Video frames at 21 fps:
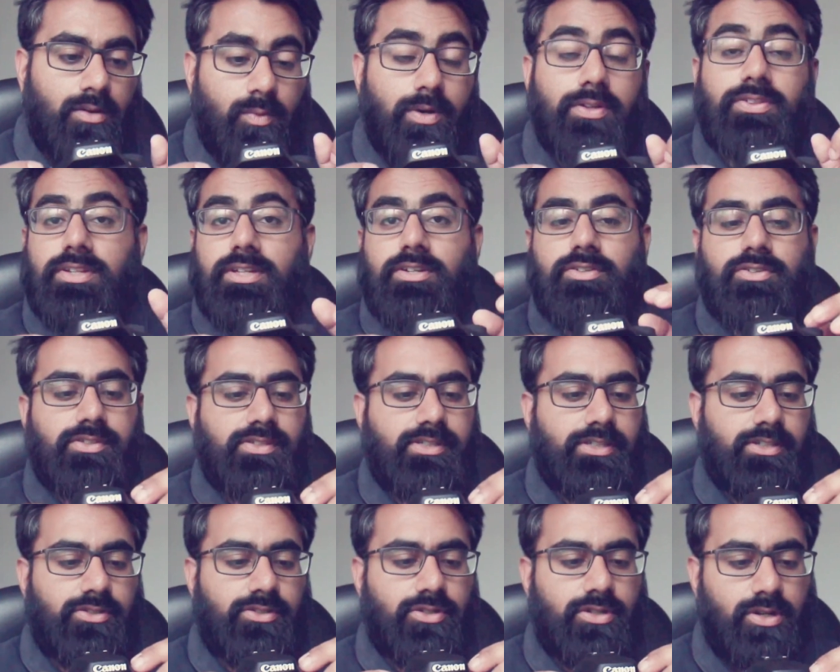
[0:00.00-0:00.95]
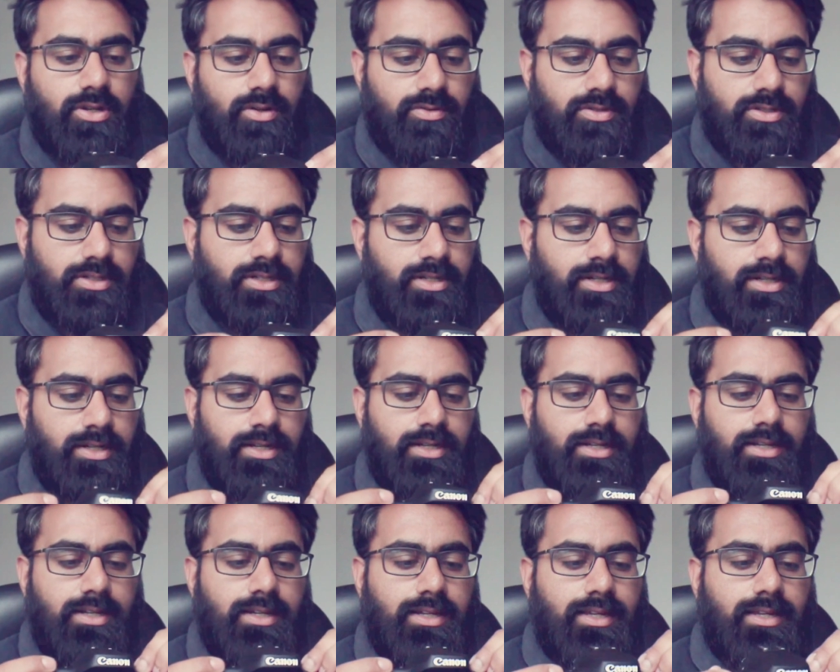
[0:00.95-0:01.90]
What's interesting to note
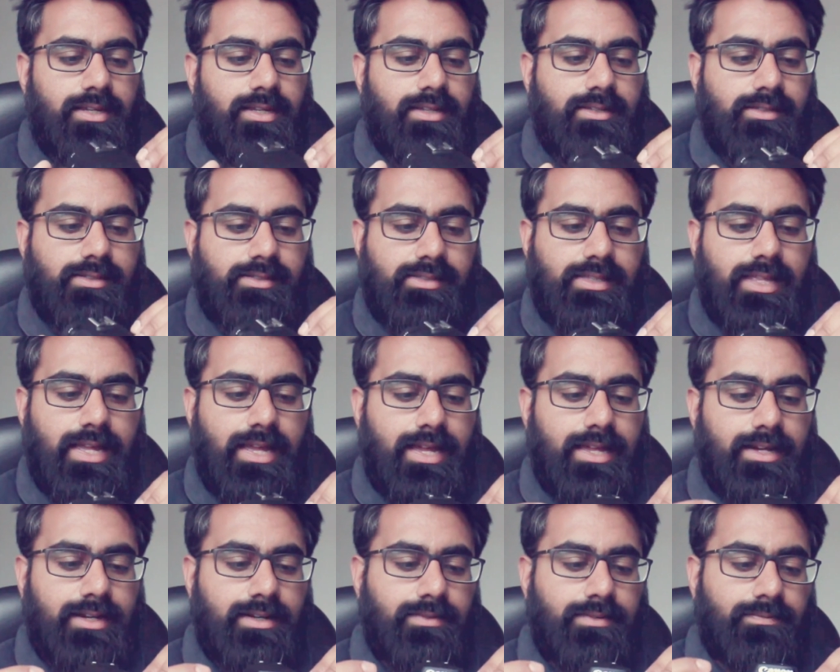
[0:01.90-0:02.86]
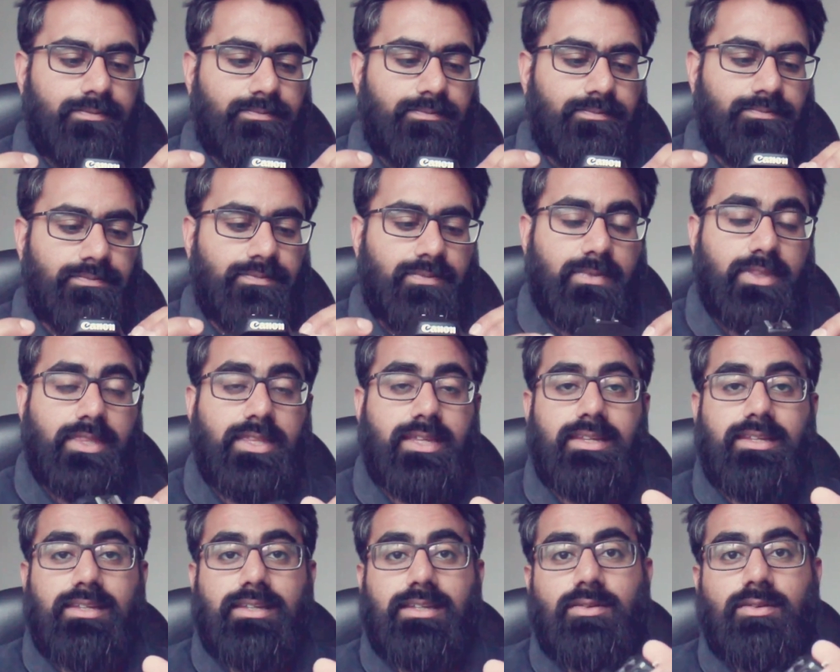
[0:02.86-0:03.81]
is that
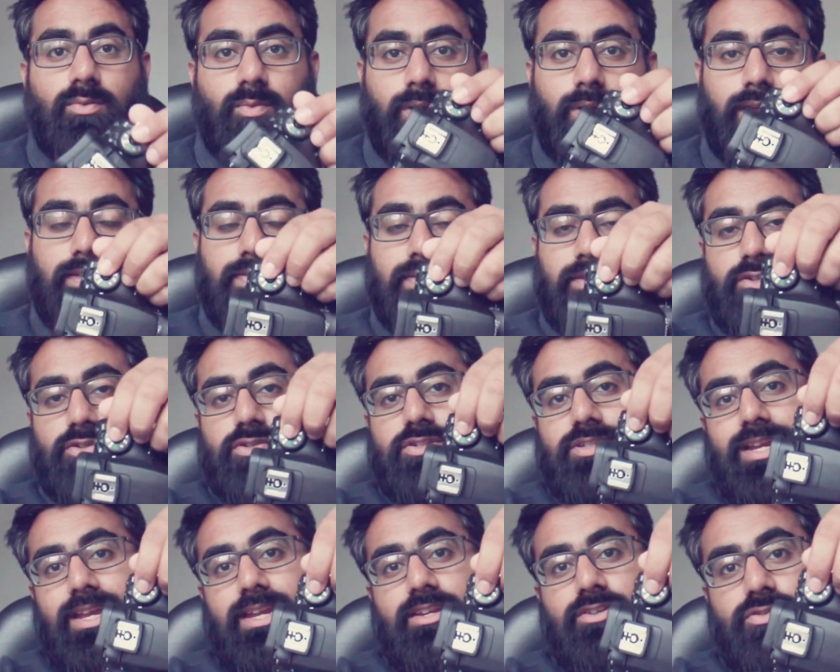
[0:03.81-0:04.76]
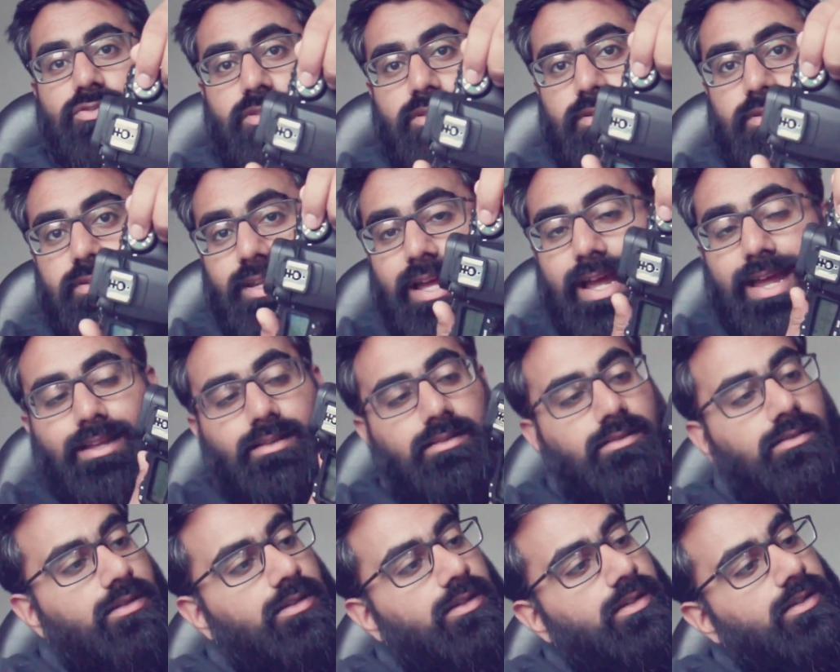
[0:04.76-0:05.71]
the way that you change the
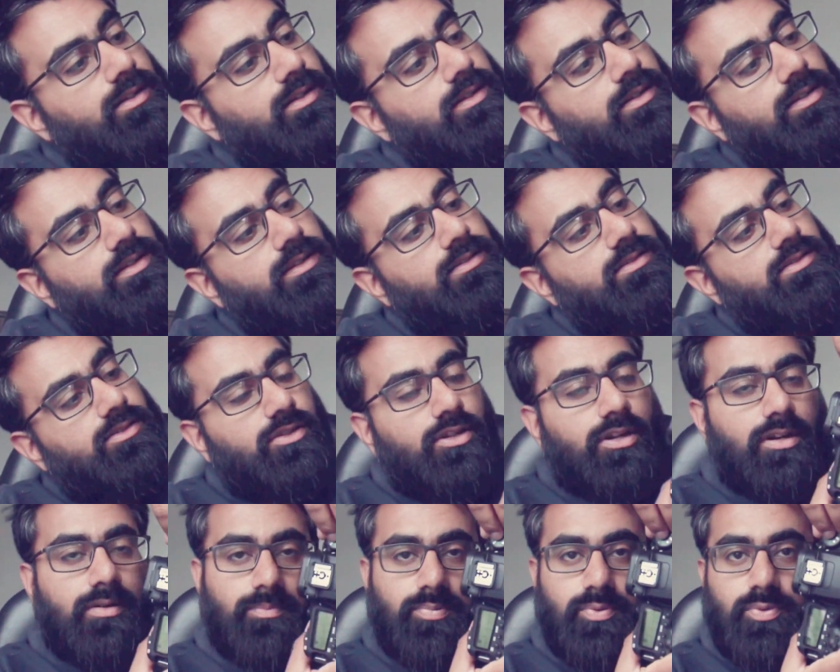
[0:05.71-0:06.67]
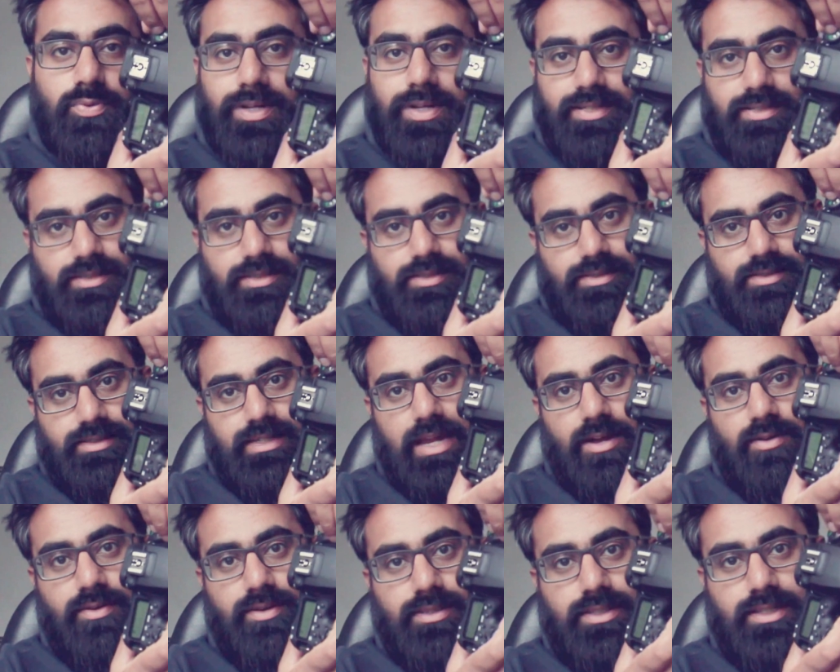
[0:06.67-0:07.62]
dial is you got to press this
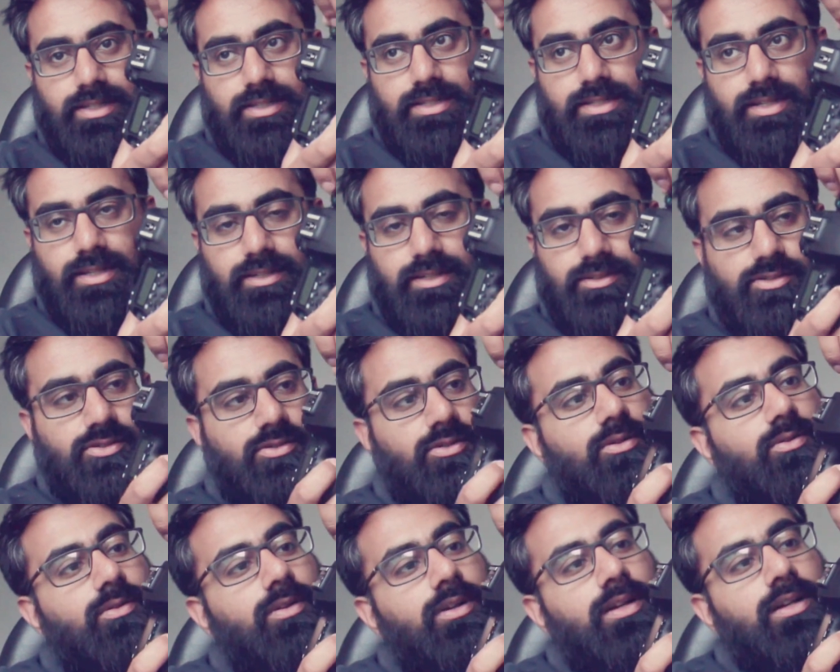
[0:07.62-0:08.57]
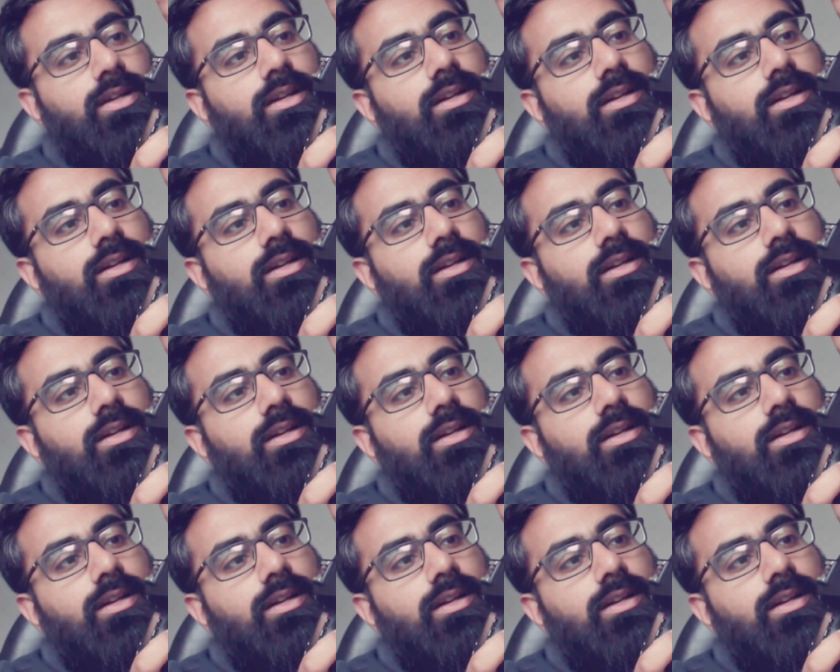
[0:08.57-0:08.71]
down and then turn it. So